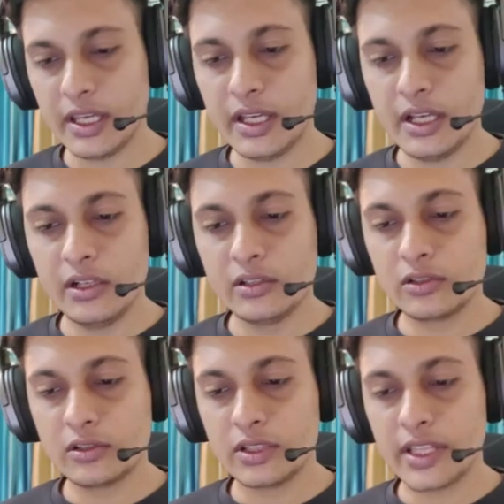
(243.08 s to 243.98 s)
so
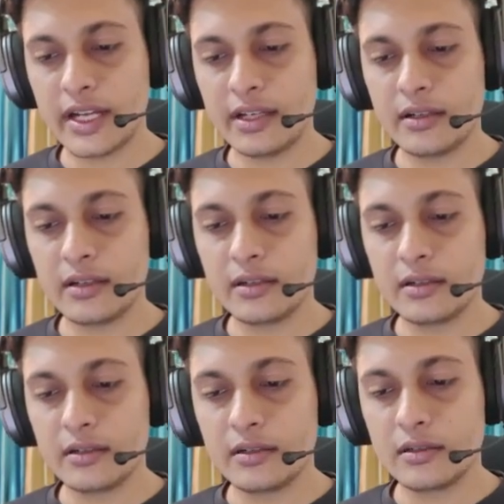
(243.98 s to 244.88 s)
that
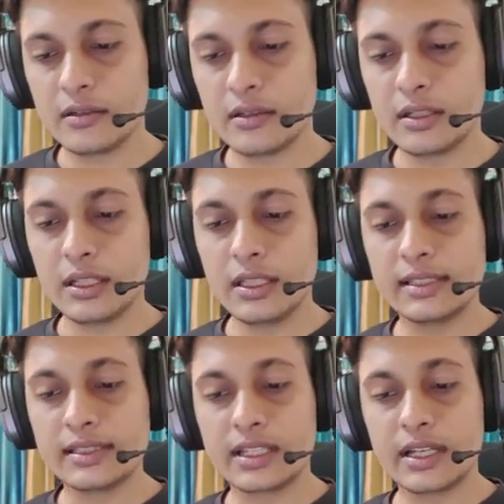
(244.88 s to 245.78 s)
this
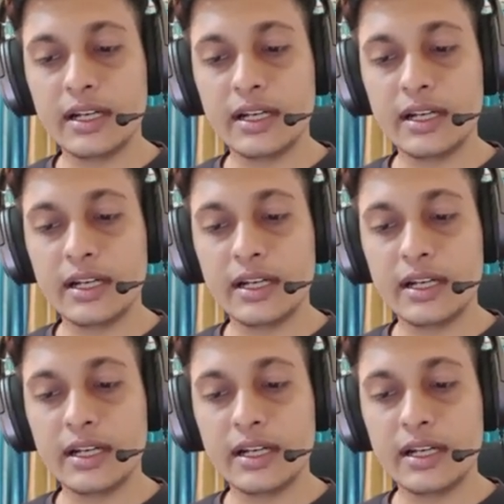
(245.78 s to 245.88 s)
CRUD